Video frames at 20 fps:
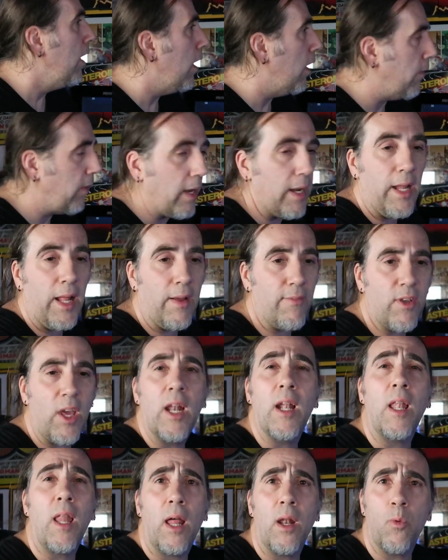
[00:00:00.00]
all right, I've
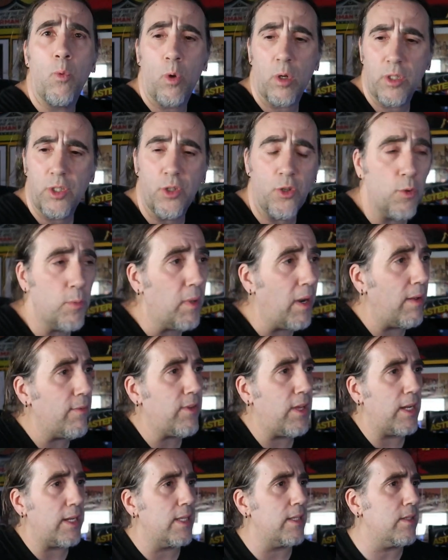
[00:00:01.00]
got a lot of work to do, but
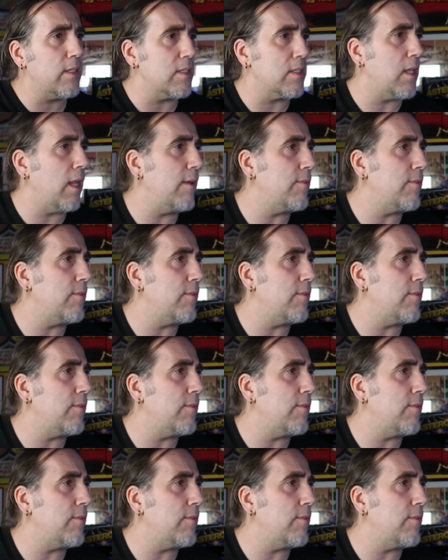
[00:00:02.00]
I've got to get this